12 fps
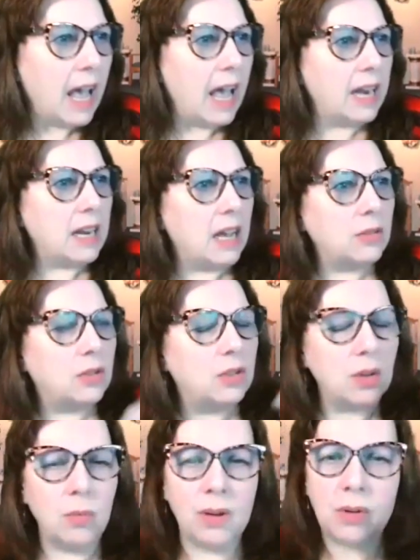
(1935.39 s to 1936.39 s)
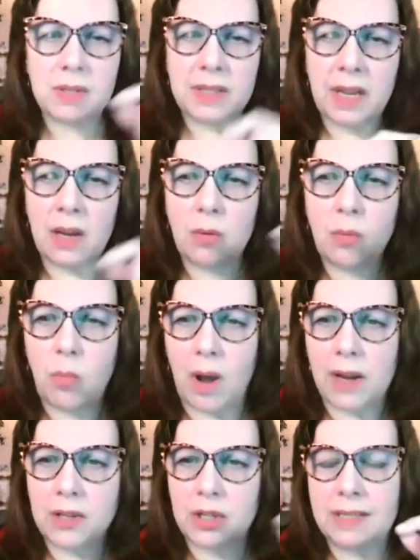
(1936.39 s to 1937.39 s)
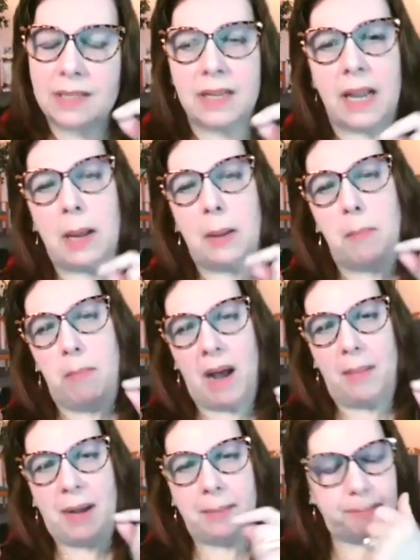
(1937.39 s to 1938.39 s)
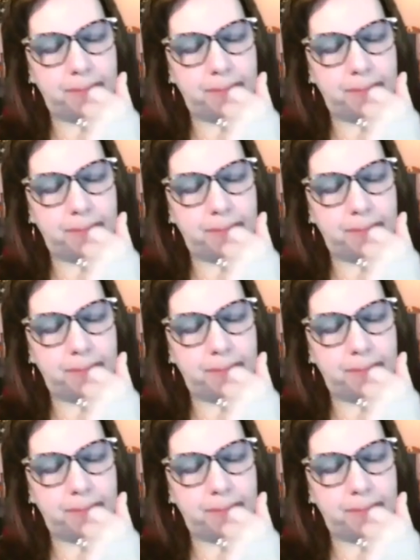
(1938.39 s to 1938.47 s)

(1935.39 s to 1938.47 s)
And do you understand why she's saying mama?